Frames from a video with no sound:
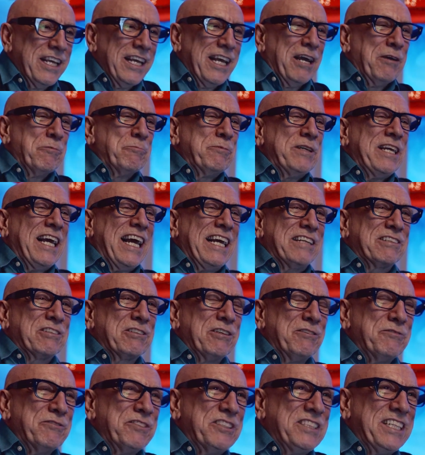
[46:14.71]
And we had
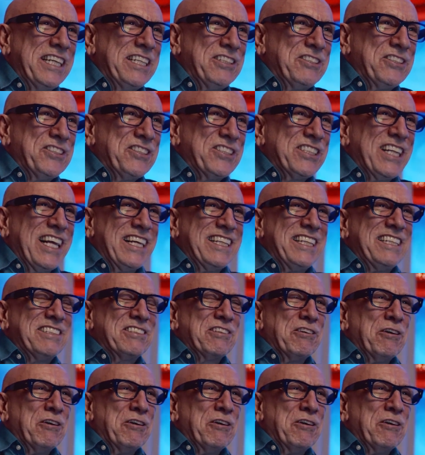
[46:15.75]
conversations like this